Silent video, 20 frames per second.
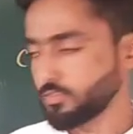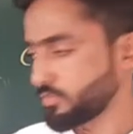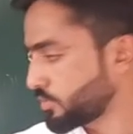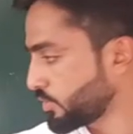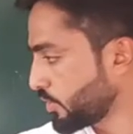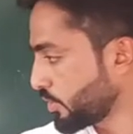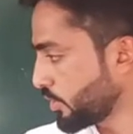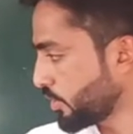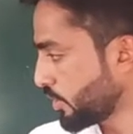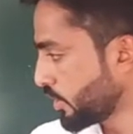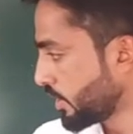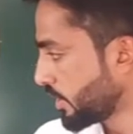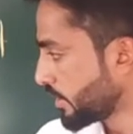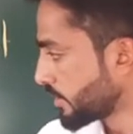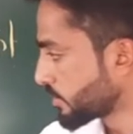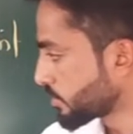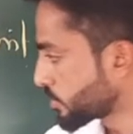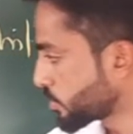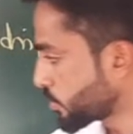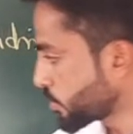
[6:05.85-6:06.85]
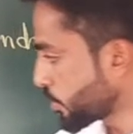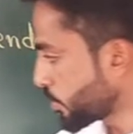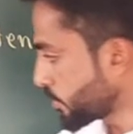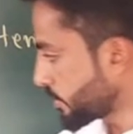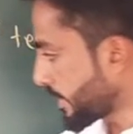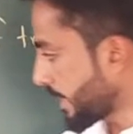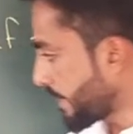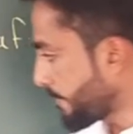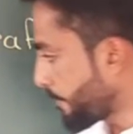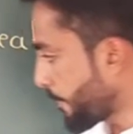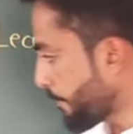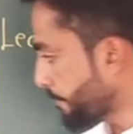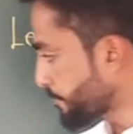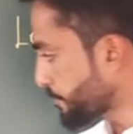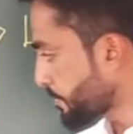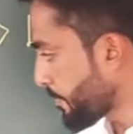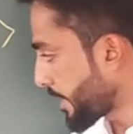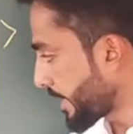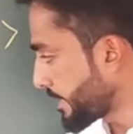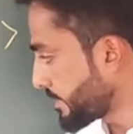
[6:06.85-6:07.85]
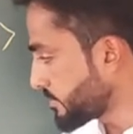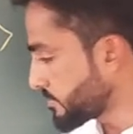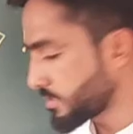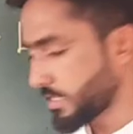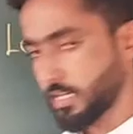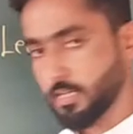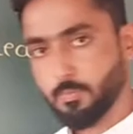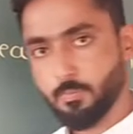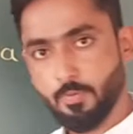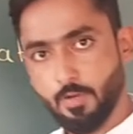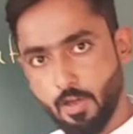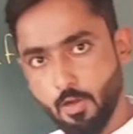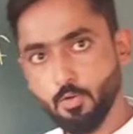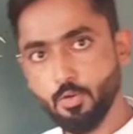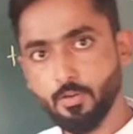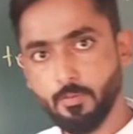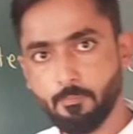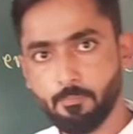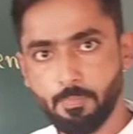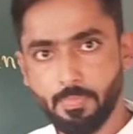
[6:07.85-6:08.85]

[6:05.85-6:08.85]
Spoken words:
So two type of spines are found